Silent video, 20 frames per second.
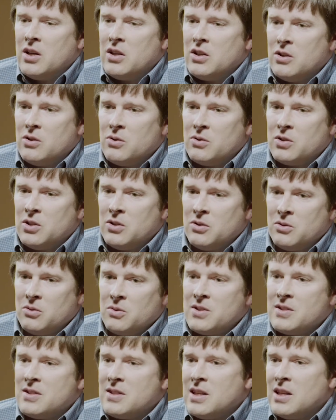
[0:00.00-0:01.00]
you to
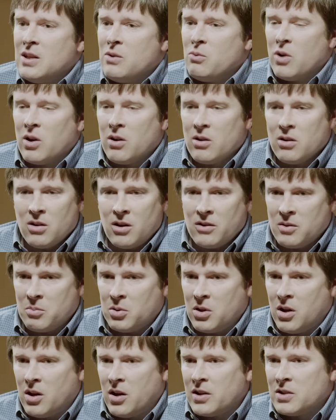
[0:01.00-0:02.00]
see where are all the
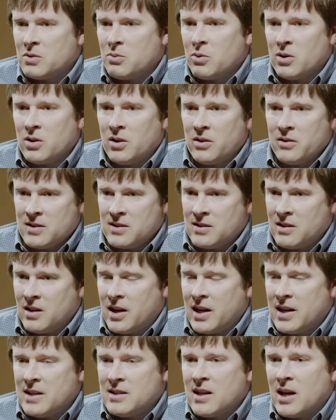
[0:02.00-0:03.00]
blocks, where are all the
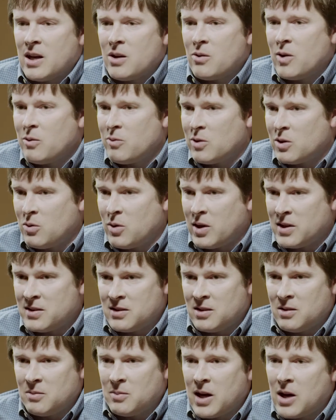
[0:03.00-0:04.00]
slides, how do I
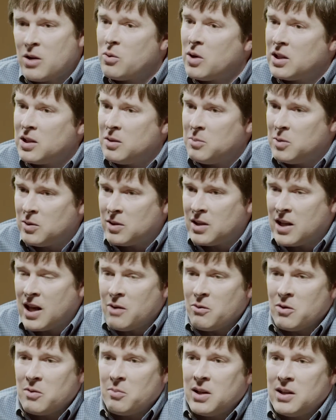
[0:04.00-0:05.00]
request them, how do I
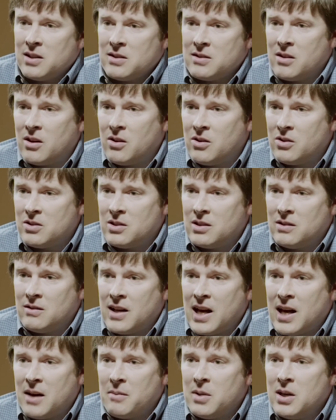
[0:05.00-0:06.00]
communicate with my histology
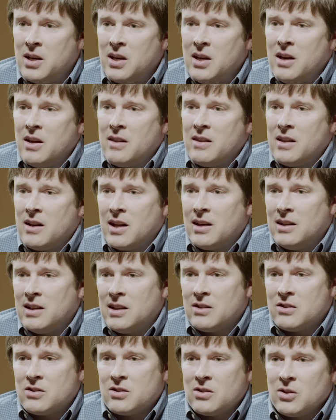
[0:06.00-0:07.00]
lab that I
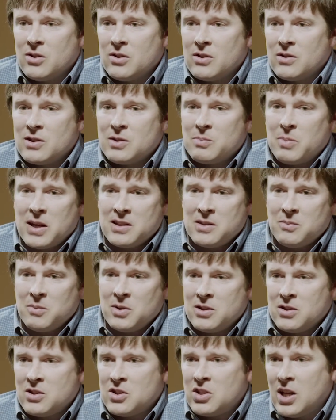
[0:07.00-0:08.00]
need certain
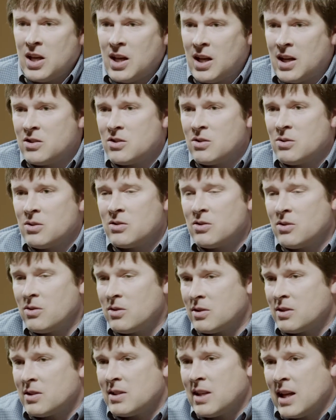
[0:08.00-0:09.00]
specimens changed or
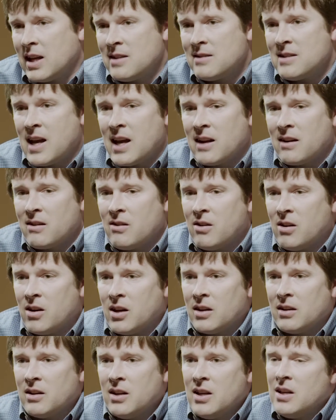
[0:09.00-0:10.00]
certain stains added
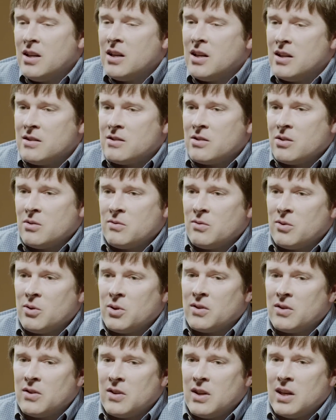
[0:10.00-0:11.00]
on, and so forth.